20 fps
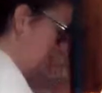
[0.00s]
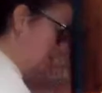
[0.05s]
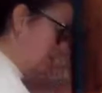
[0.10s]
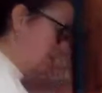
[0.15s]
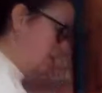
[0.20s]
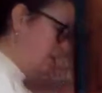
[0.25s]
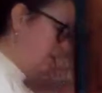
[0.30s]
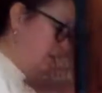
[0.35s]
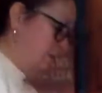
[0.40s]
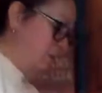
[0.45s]

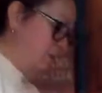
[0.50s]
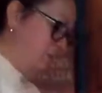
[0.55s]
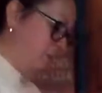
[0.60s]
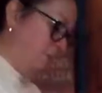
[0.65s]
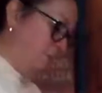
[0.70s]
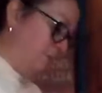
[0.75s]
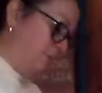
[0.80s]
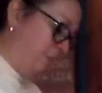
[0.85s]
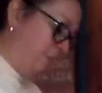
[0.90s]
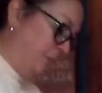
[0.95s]

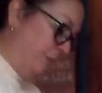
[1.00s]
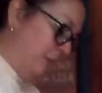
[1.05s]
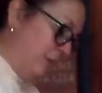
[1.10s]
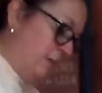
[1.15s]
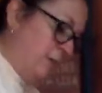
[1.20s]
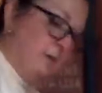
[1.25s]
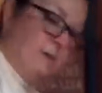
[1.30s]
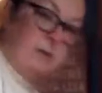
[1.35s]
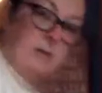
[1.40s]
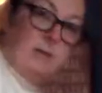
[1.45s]
So,
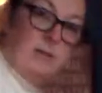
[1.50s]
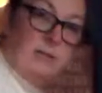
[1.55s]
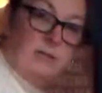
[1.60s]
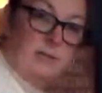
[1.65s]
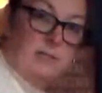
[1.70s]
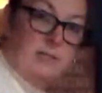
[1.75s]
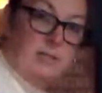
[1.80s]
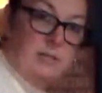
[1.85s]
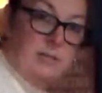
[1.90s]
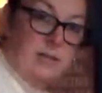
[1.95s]
can
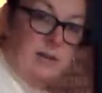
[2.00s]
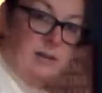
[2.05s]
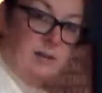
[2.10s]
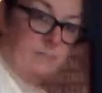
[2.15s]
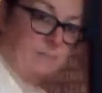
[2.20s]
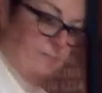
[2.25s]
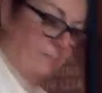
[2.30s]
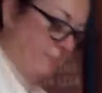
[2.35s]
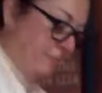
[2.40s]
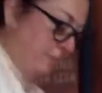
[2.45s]
you see
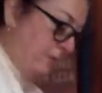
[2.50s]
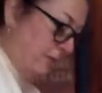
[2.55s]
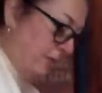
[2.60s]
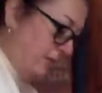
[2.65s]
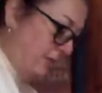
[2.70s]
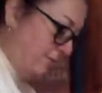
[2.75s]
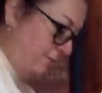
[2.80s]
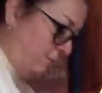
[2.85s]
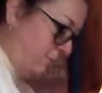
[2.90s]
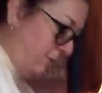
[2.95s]
that? I'm going to
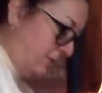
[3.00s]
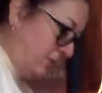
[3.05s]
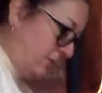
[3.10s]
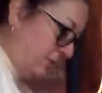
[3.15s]
give them a